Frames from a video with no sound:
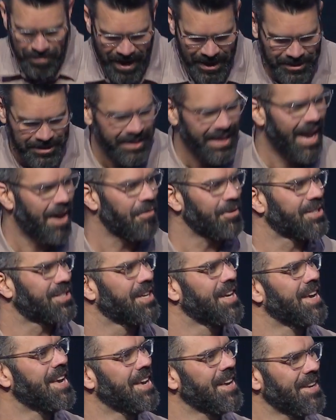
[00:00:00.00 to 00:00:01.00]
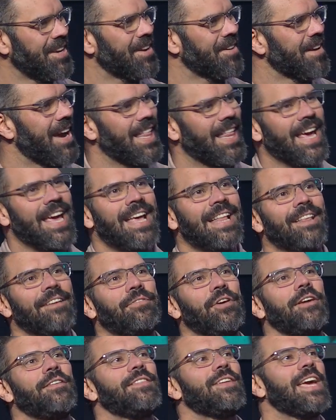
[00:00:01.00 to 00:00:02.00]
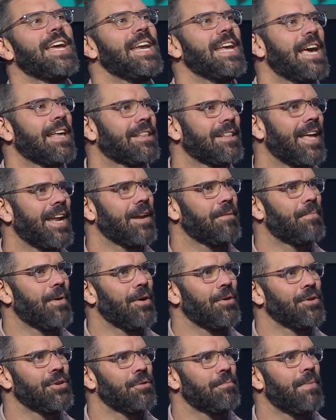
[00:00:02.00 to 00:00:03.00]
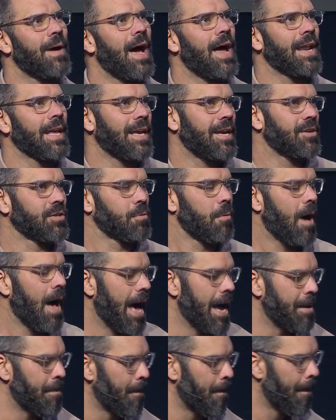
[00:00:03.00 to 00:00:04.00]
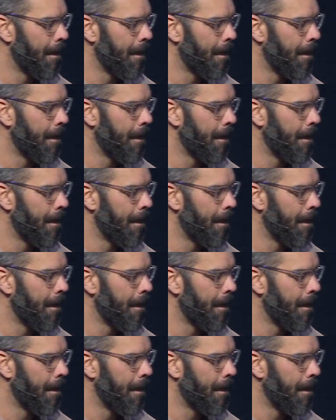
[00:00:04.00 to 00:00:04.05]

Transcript: basically that was you, right? Like, if you had any athletic bone in your body, here's why.